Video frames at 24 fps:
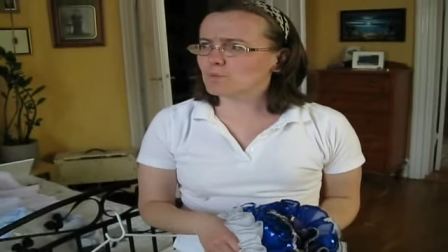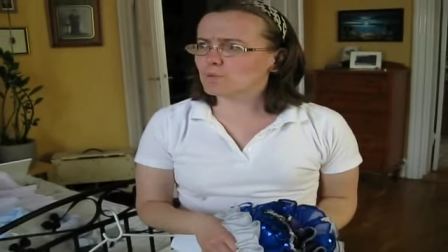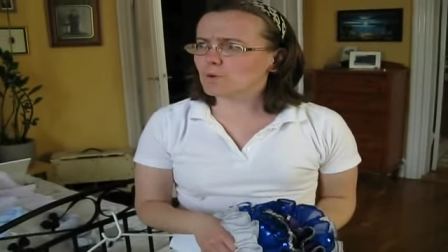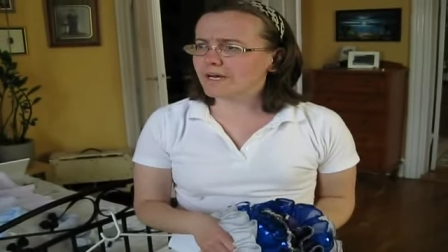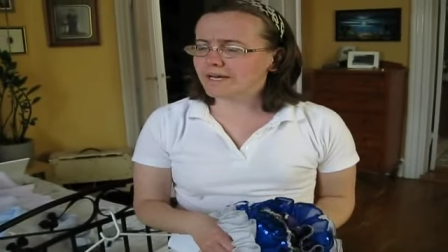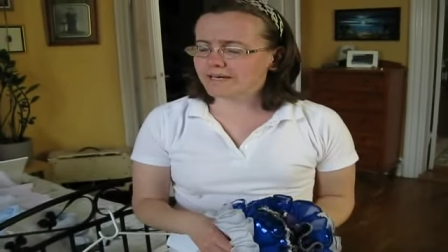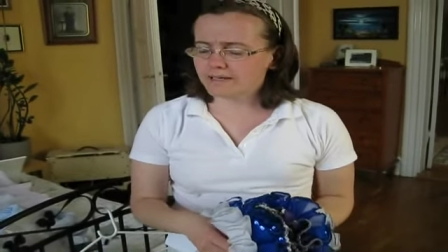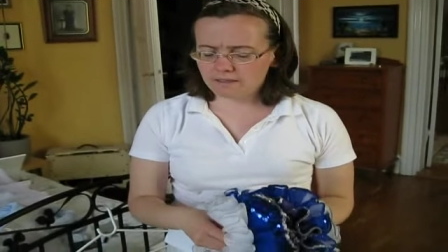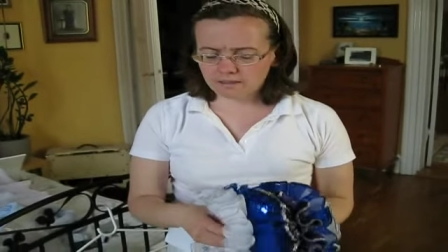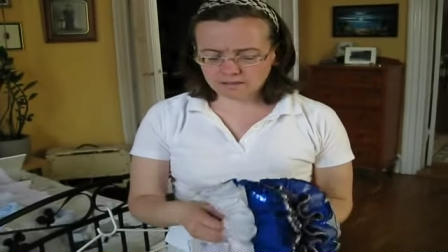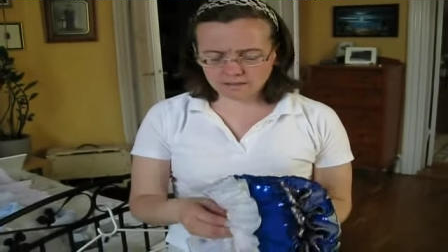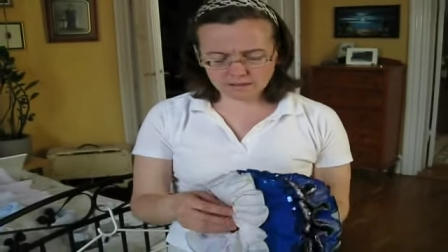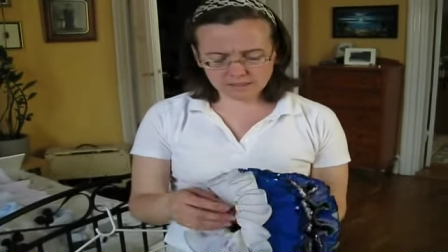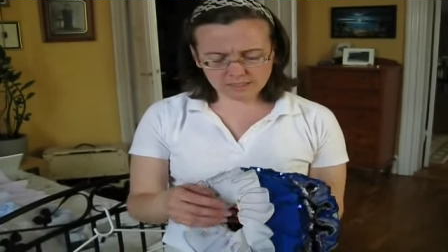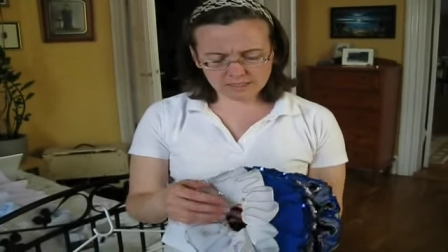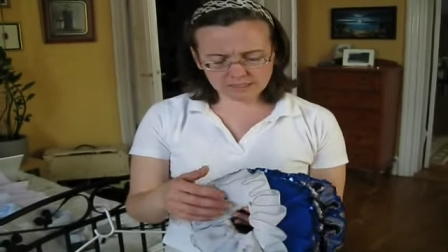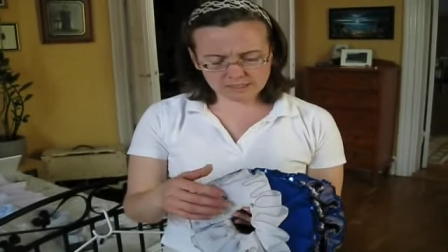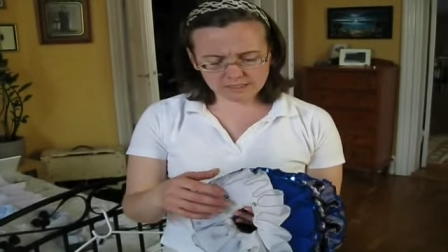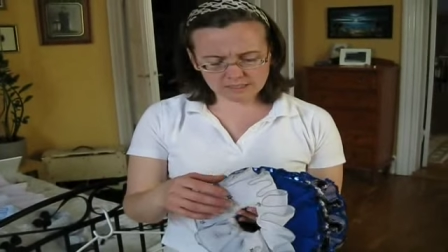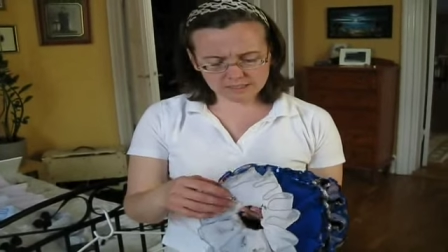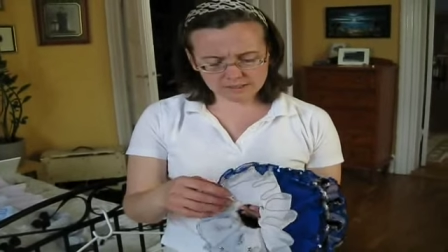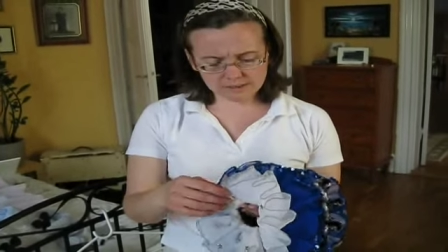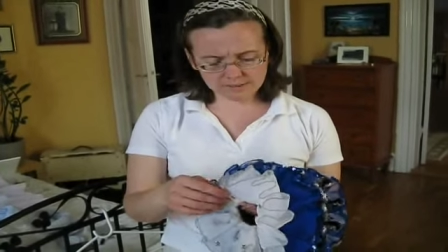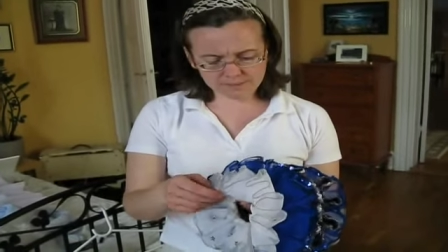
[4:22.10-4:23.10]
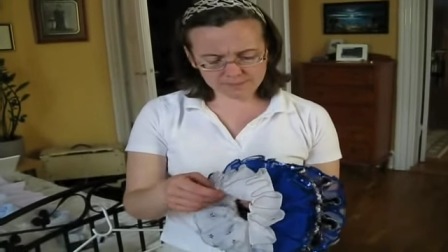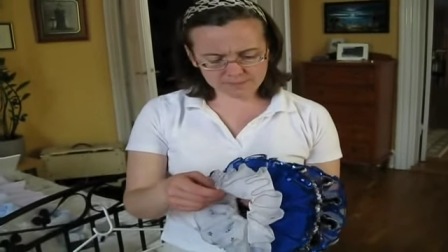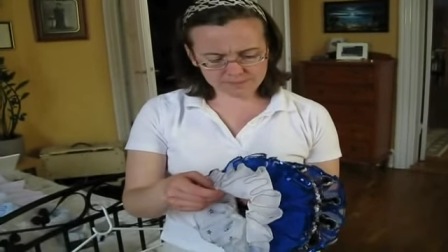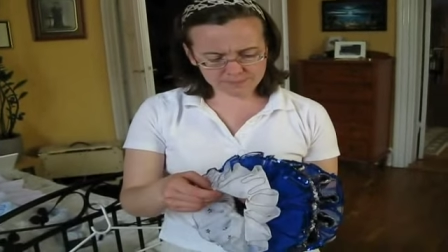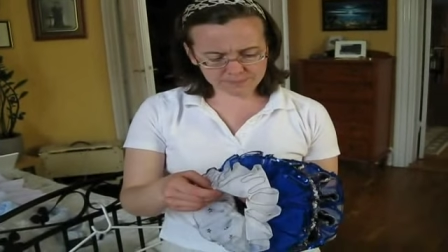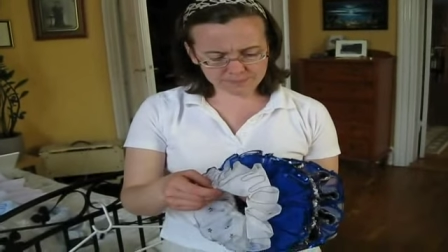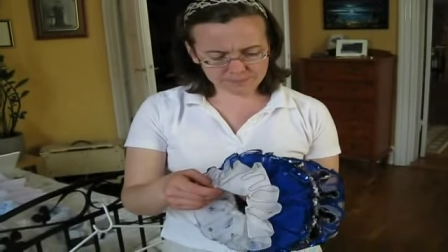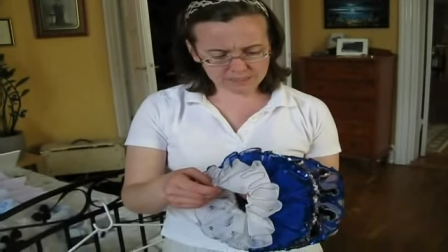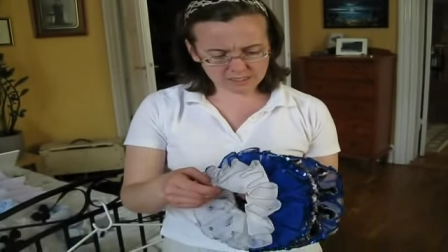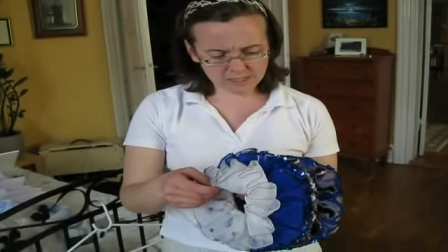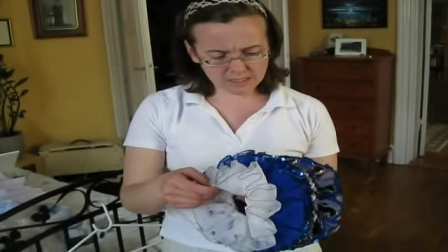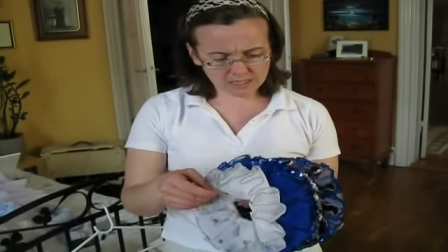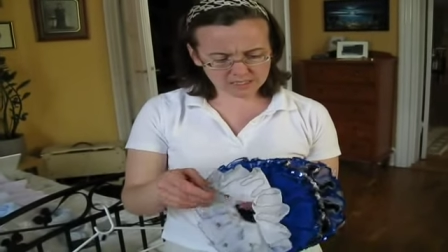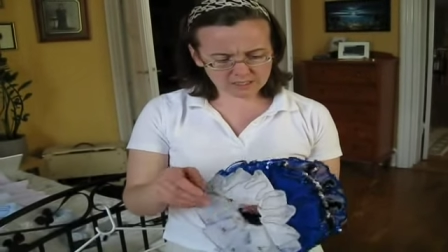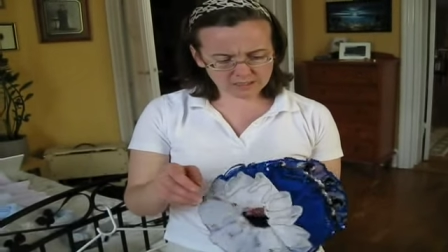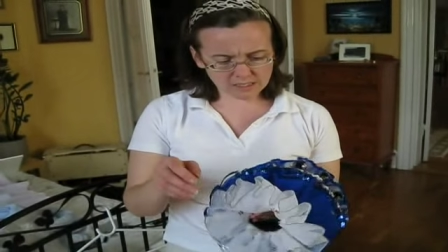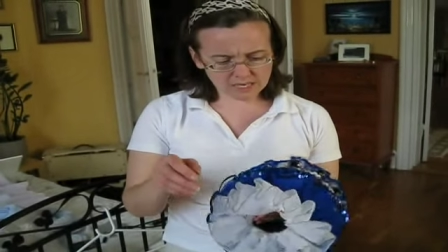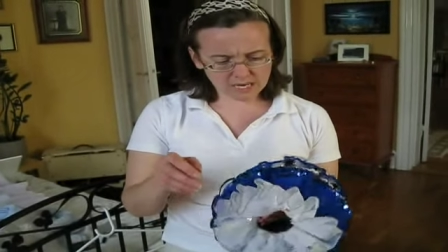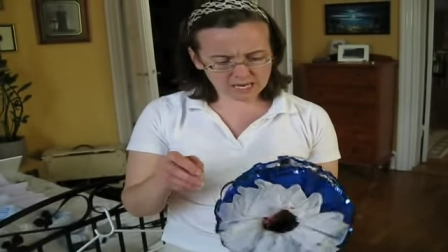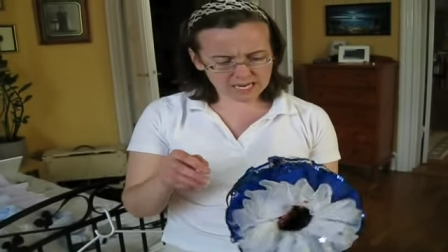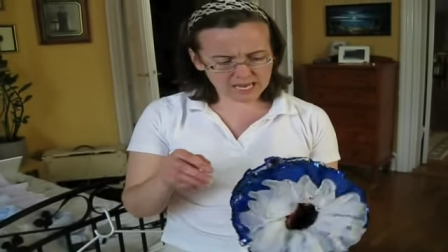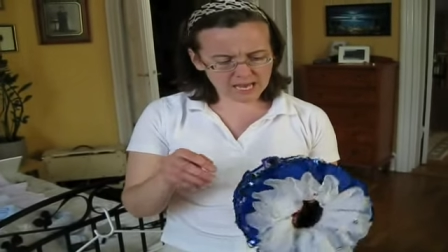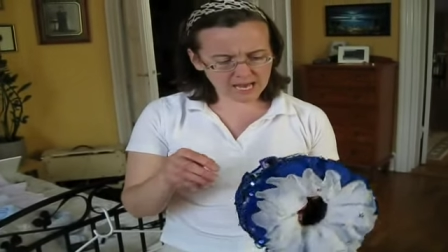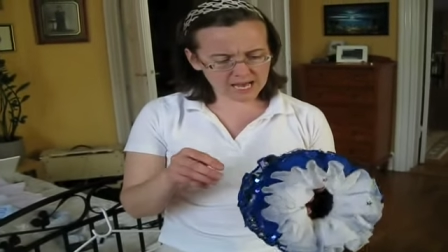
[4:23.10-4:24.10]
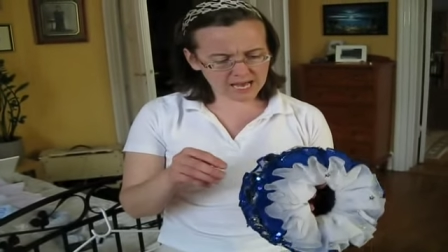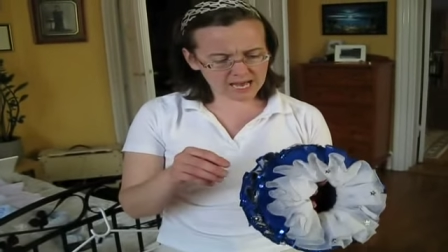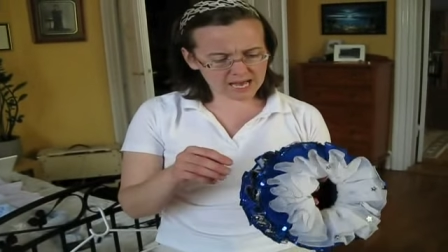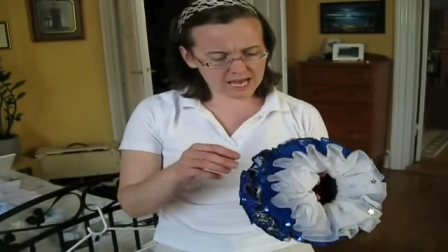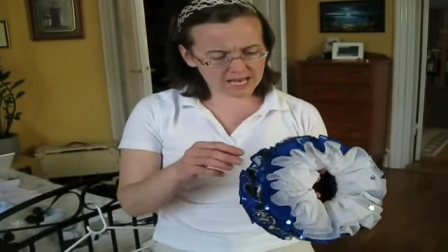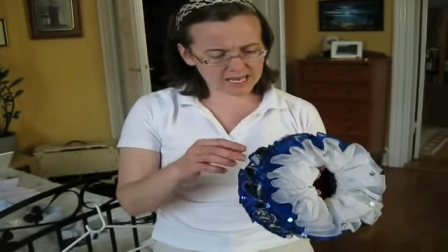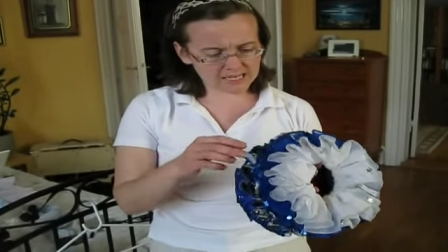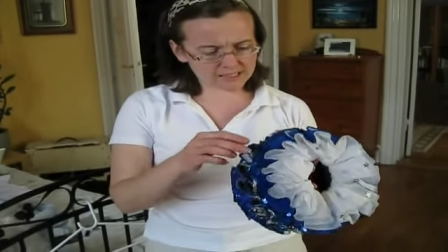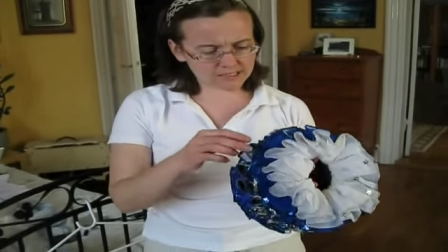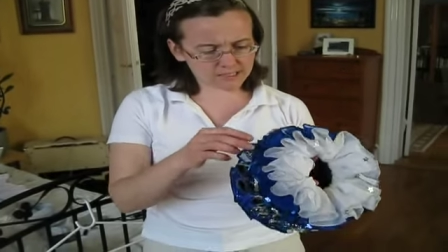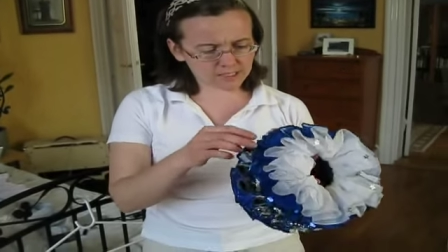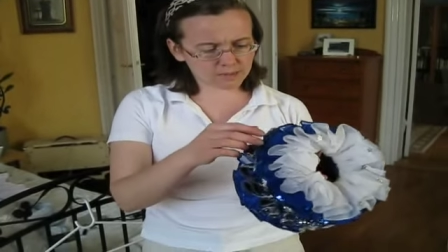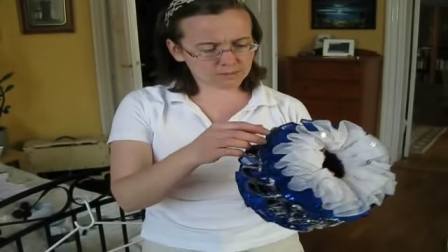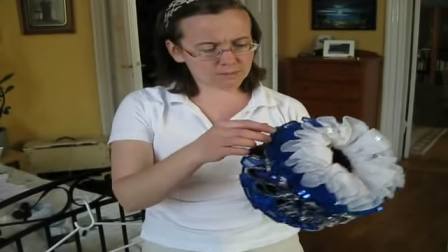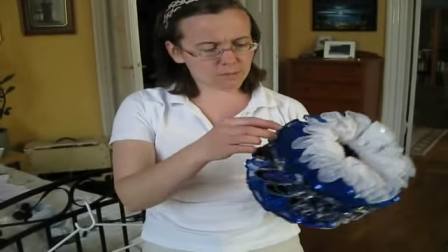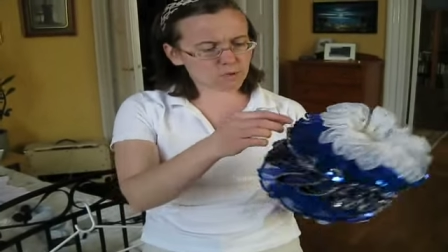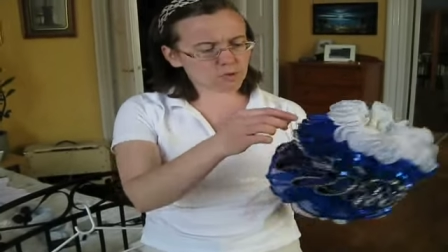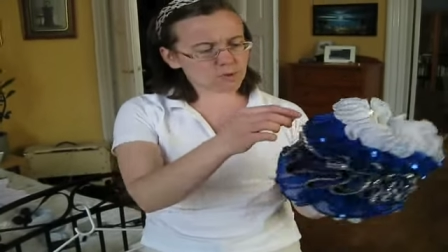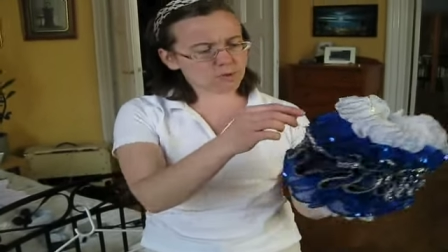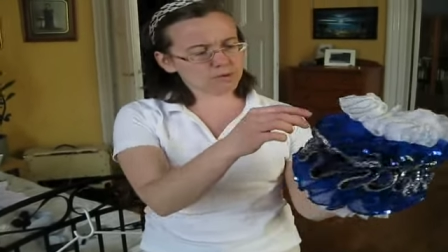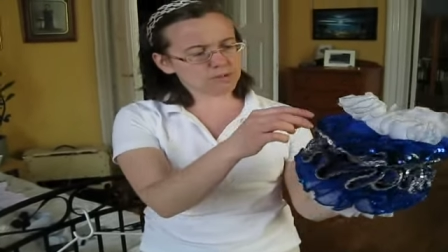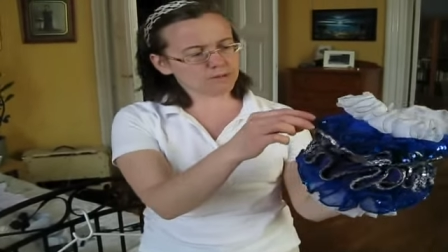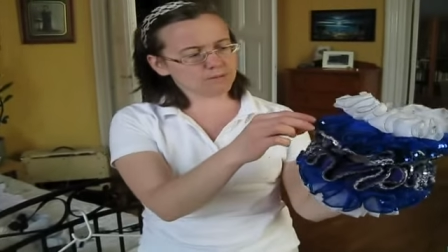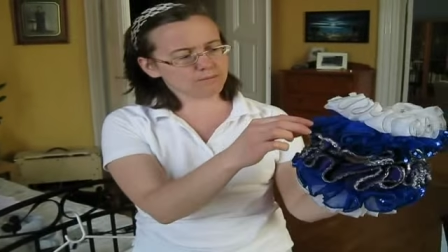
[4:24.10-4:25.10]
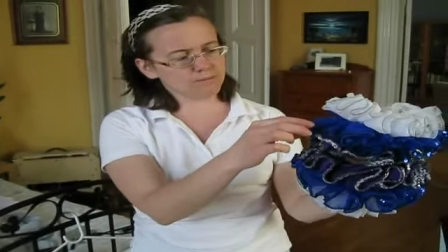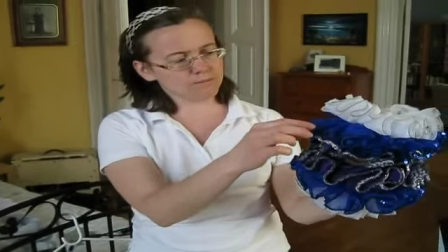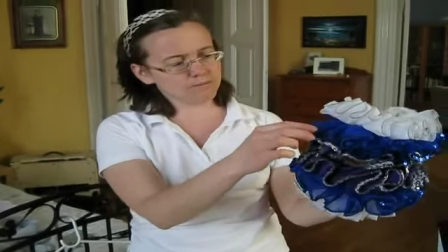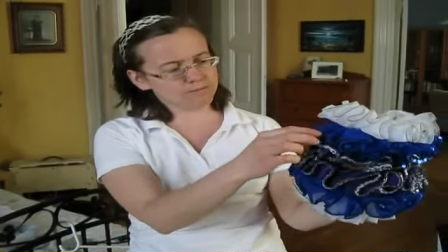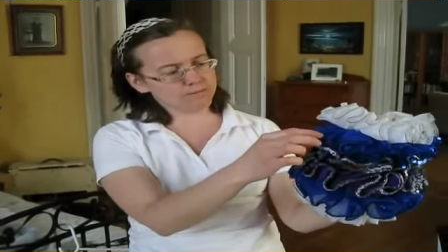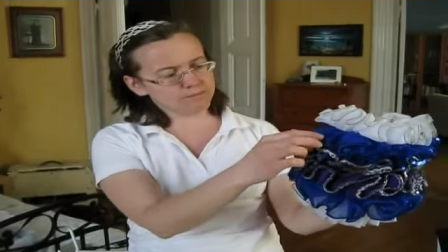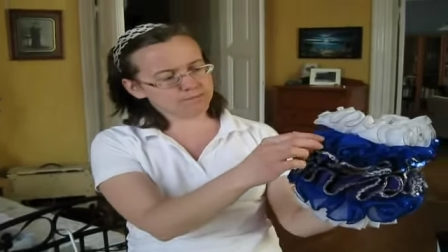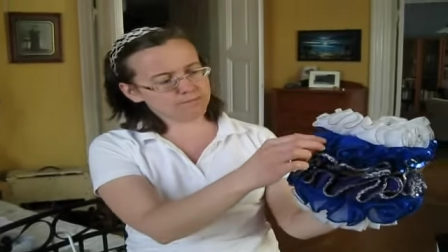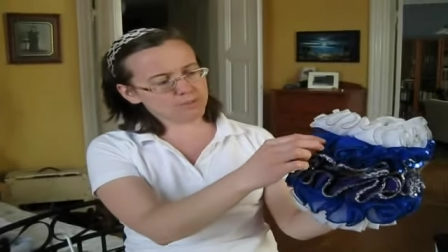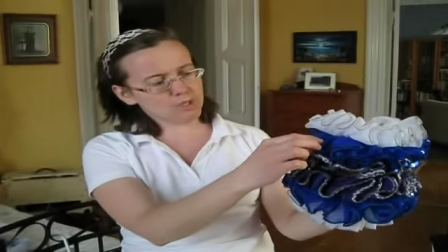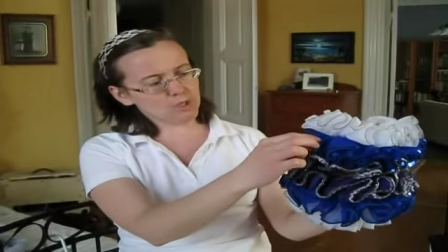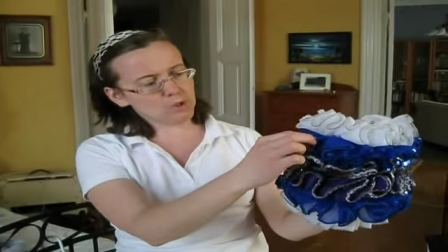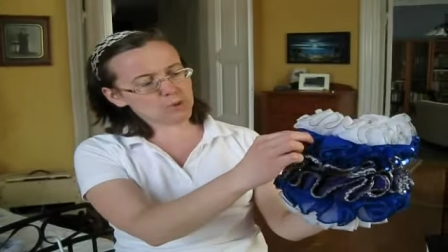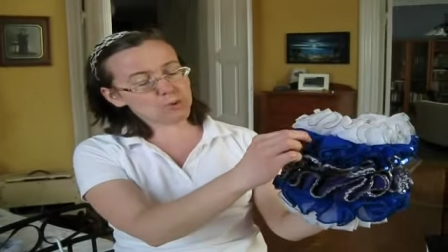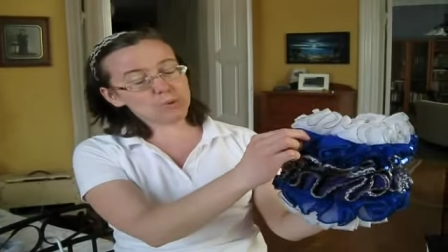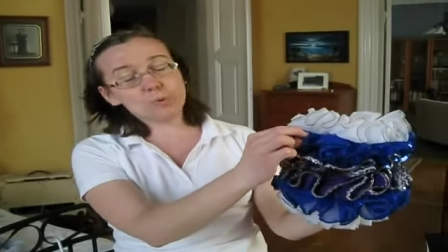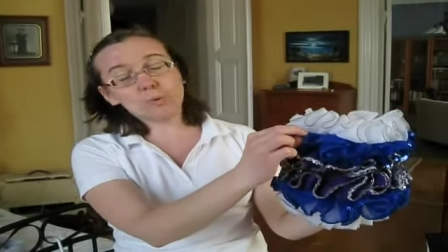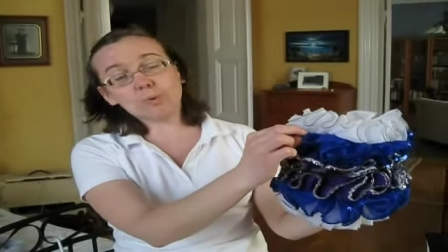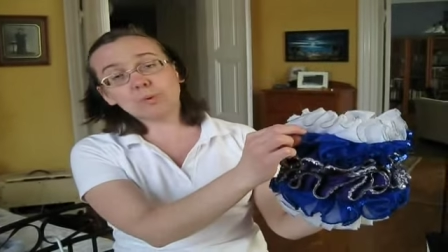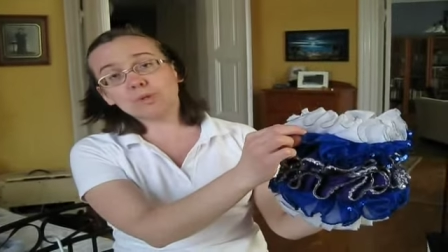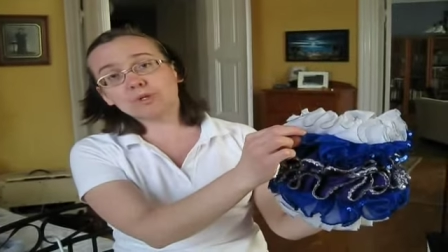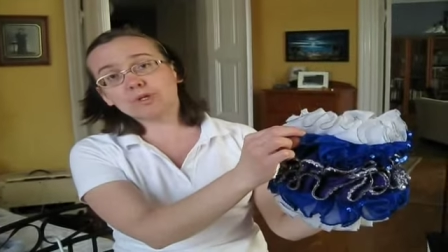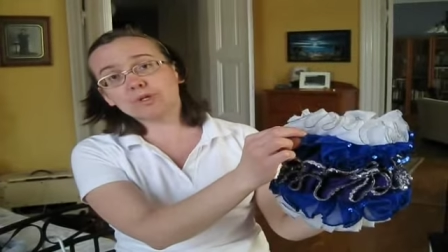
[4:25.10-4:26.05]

well, um, I had a more blue